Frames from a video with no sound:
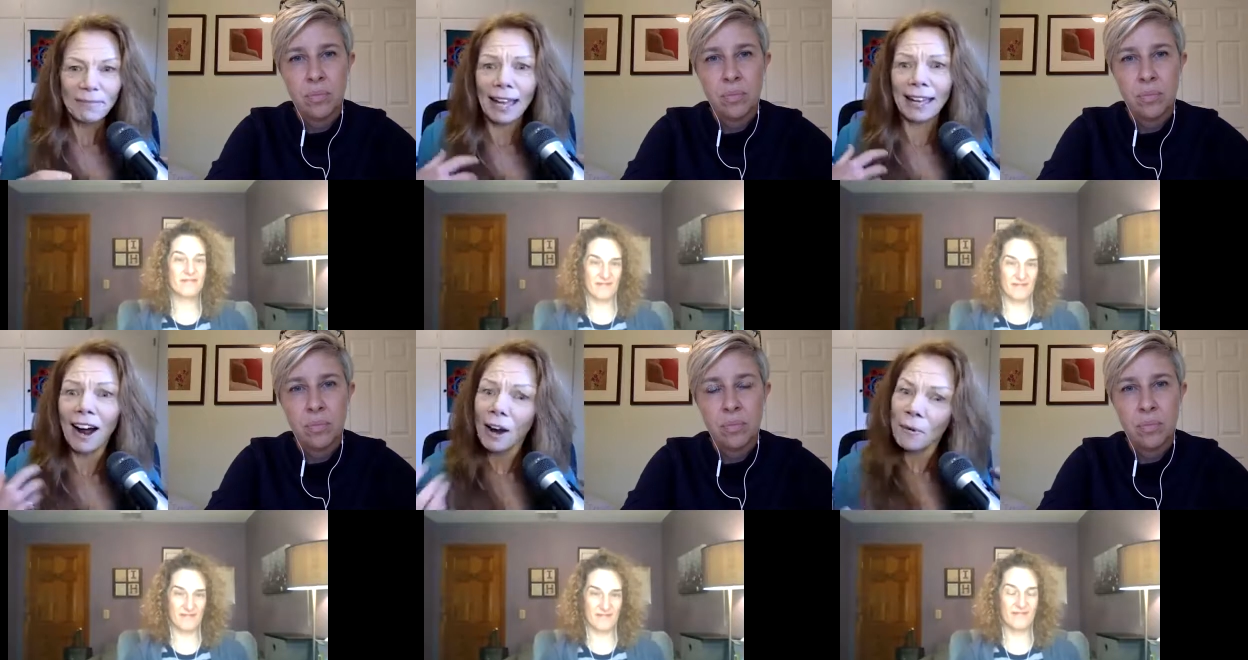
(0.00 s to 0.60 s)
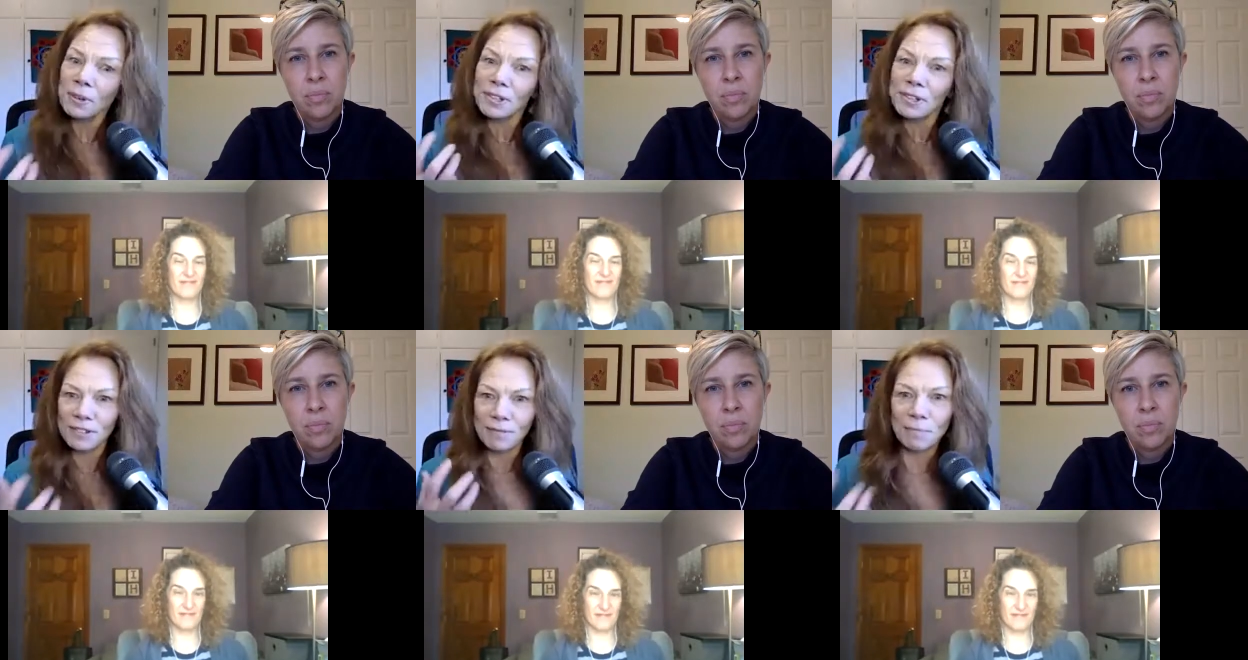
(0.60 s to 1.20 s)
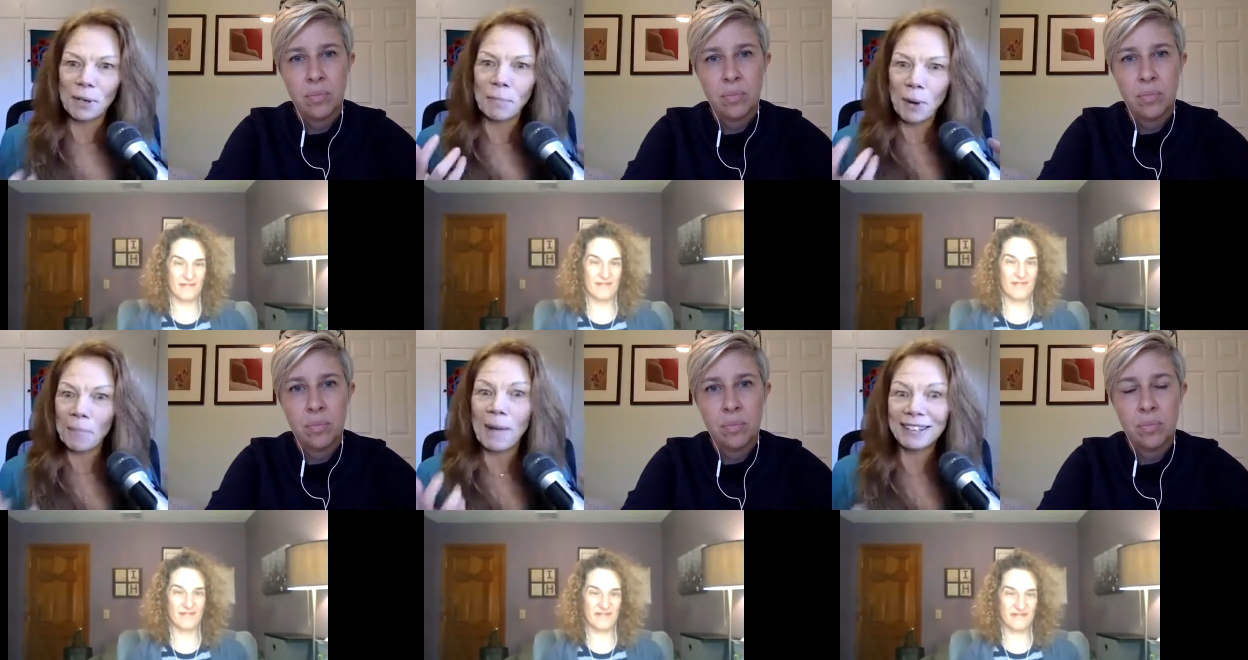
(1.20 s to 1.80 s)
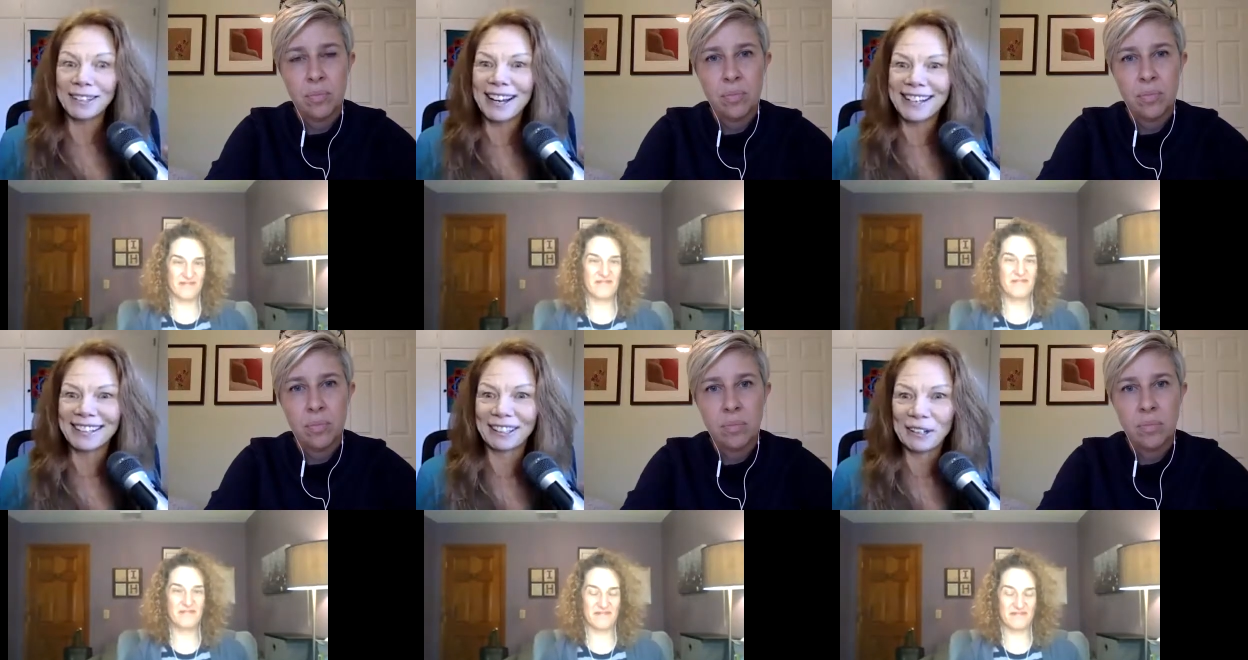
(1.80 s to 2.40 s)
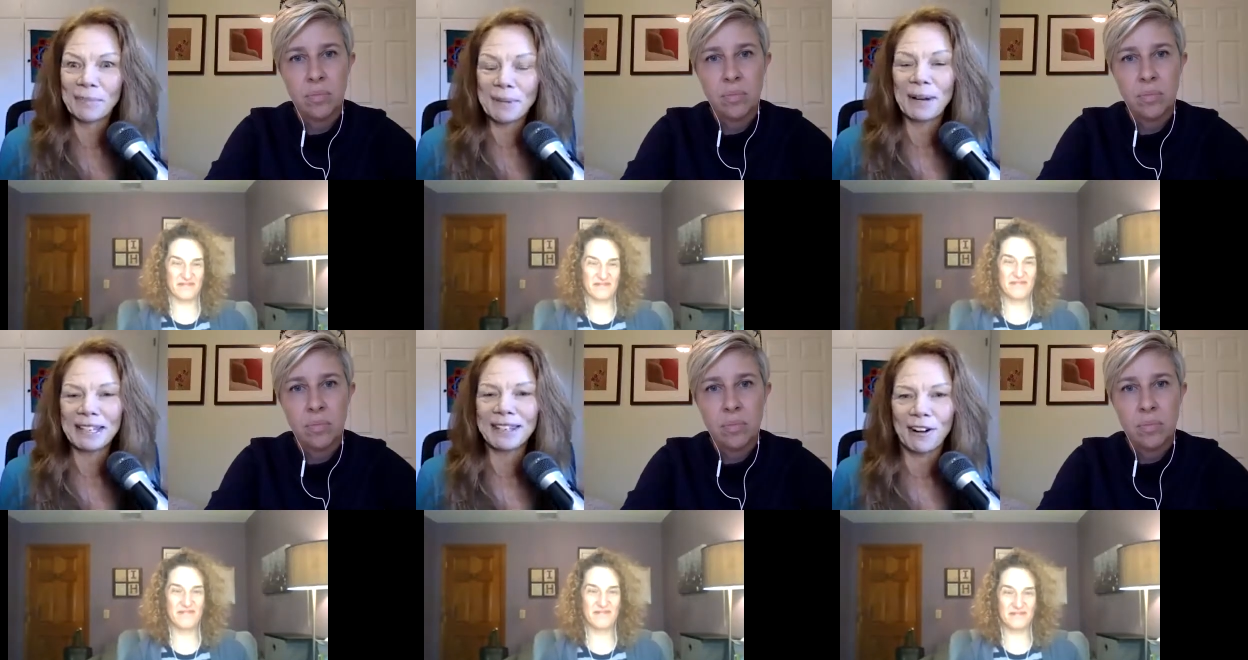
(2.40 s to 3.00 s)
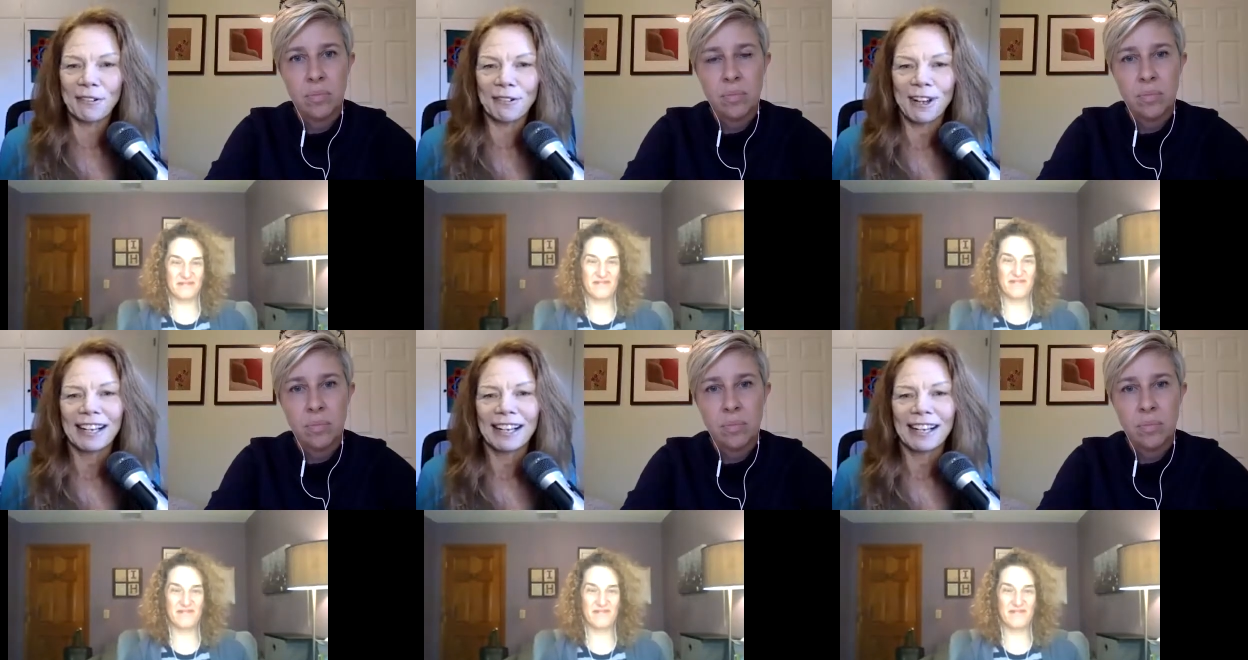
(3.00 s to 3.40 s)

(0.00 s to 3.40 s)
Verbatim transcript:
Speaker 1: and i was compartmentalizing a little bit myself